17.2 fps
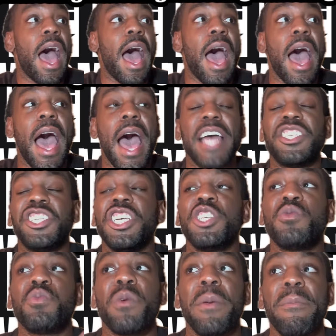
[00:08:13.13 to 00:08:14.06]
I
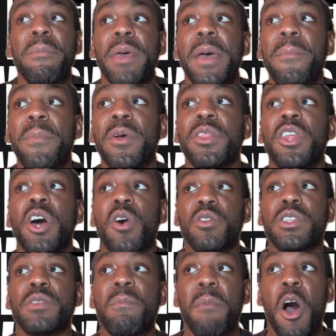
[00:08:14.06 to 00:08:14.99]
just remember
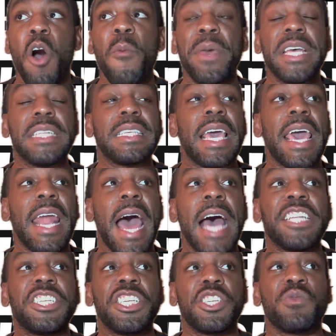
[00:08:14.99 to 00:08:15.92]
those moments, and
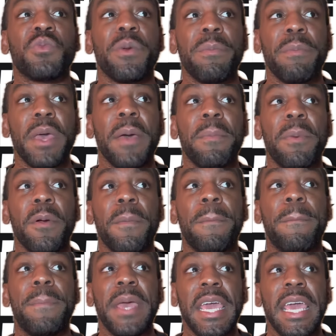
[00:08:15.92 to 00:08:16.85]
I just remember
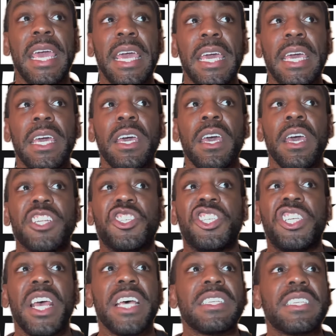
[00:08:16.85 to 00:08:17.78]
being
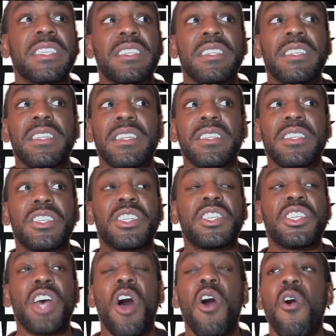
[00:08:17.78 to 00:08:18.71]
just
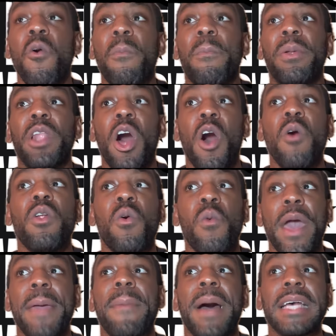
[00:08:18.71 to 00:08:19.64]
so blown
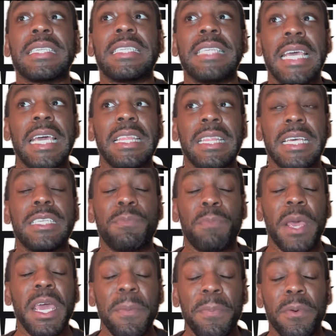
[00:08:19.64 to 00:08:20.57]
away by seeing these
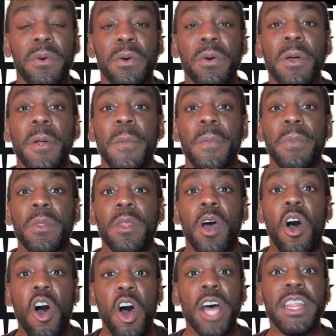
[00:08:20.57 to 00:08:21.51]
people
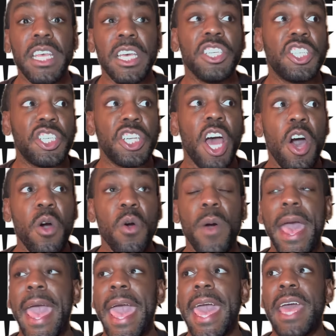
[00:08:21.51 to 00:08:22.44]
on this
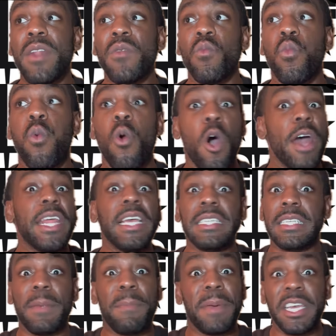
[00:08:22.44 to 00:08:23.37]
show and
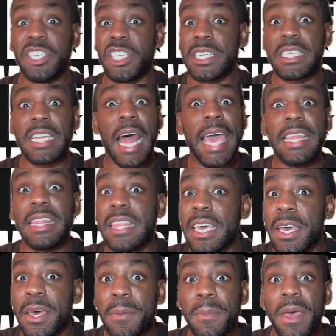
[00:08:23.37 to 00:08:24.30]
wanting to be just like
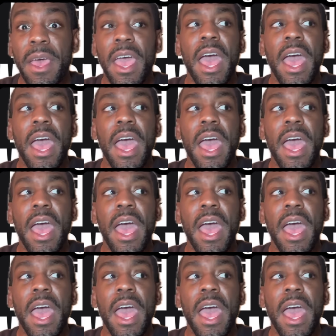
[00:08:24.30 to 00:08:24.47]
them.